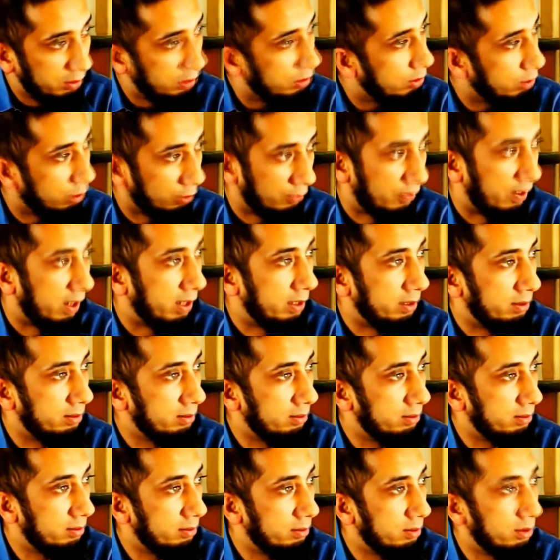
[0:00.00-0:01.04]
You're fine.
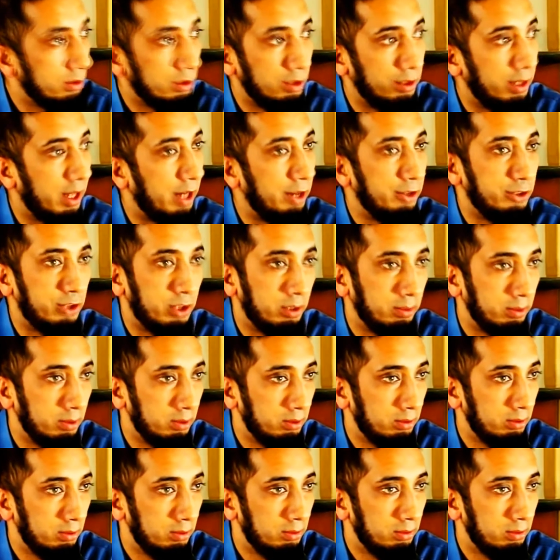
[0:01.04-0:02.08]
You're not in trouble.